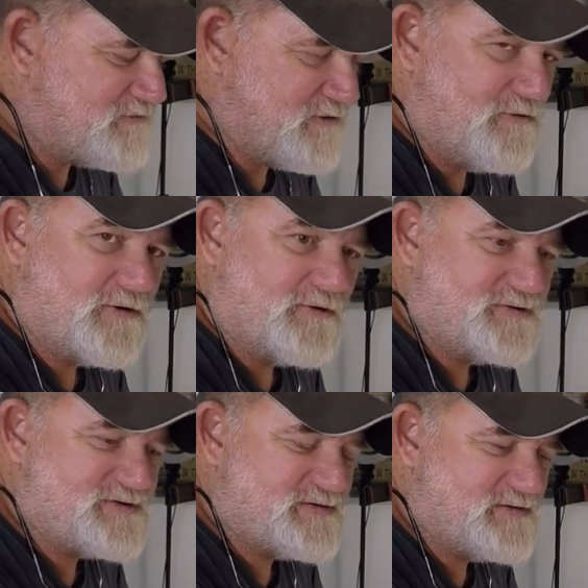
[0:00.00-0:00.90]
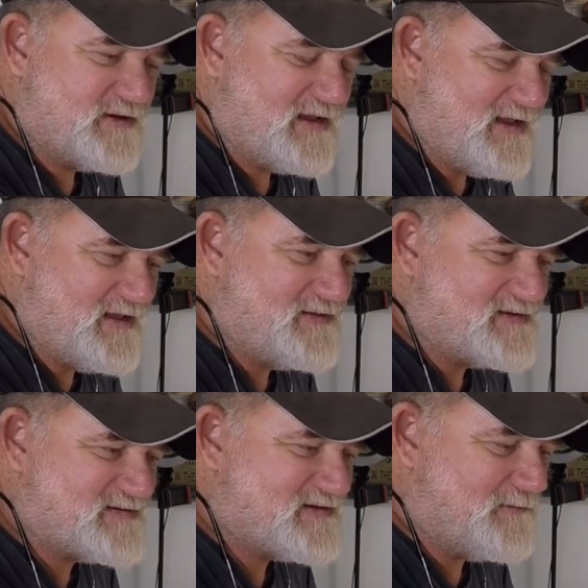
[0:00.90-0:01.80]
croakers in the
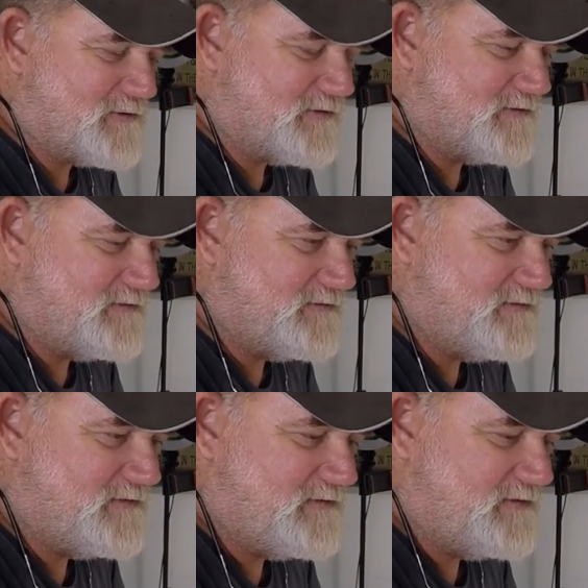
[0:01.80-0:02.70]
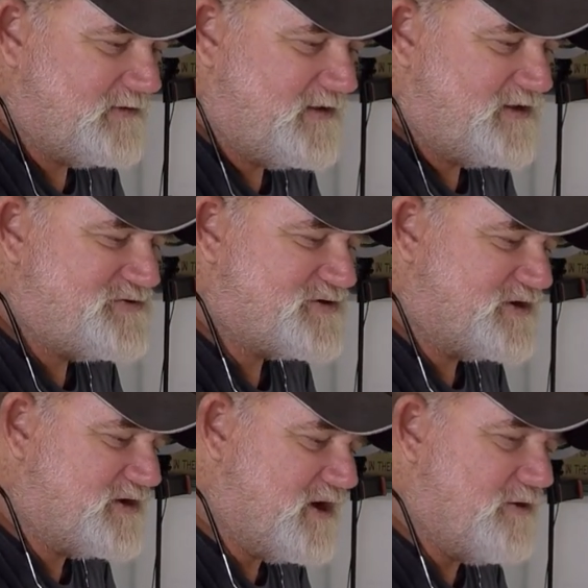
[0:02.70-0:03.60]
summer, to
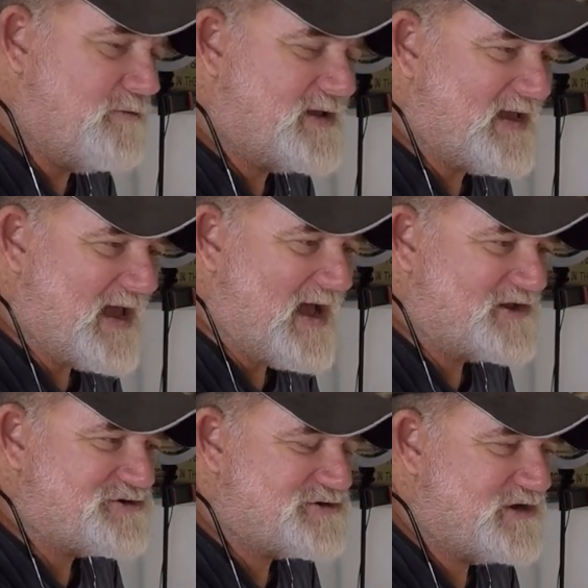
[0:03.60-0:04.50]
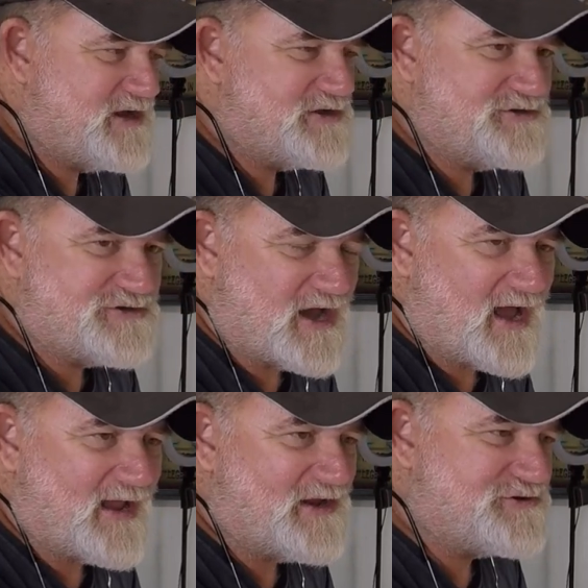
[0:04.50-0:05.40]
go catch
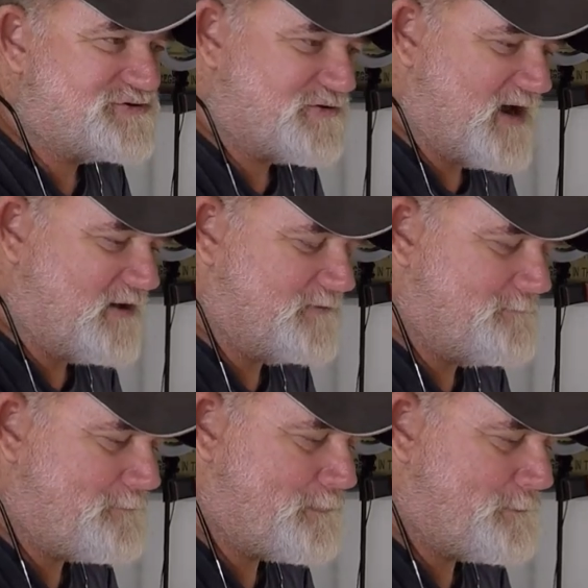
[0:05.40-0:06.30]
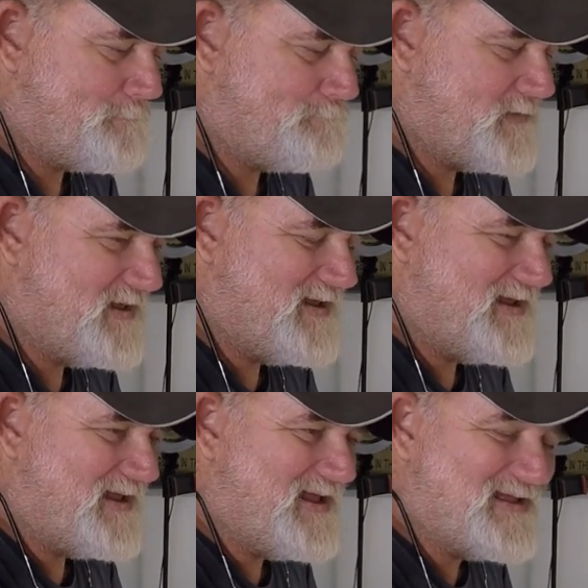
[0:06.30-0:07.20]
giant trout,
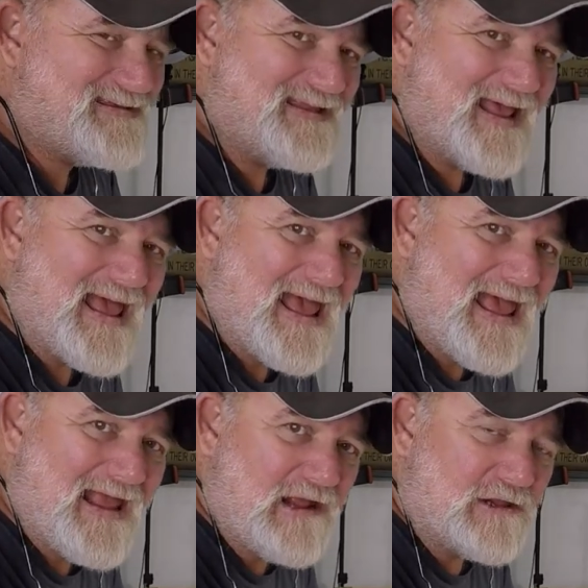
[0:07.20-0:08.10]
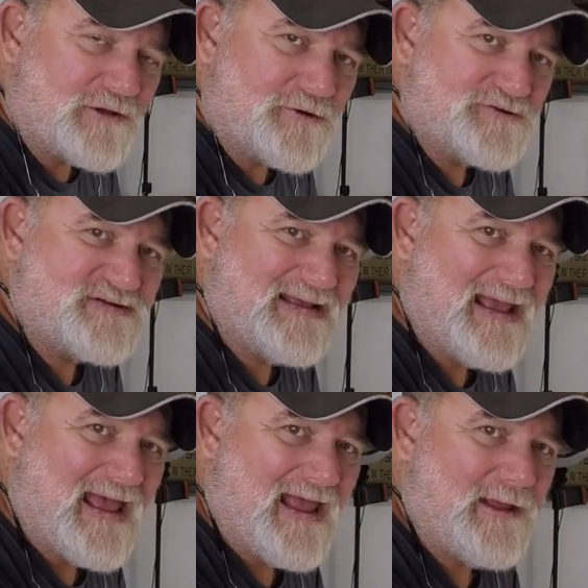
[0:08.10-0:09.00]
it's an angler's
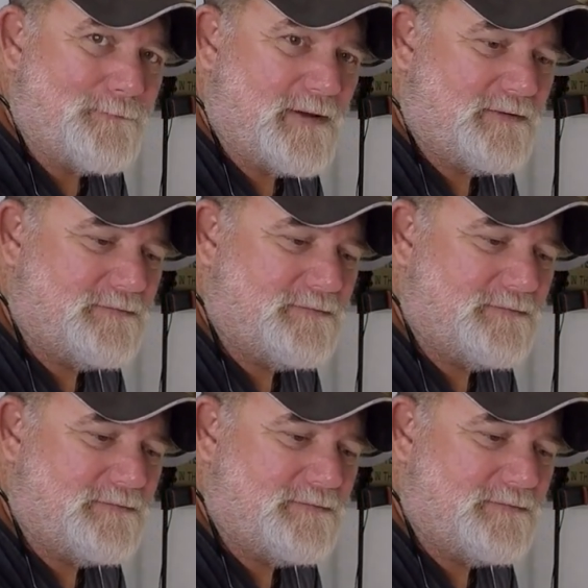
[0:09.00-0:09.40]
game,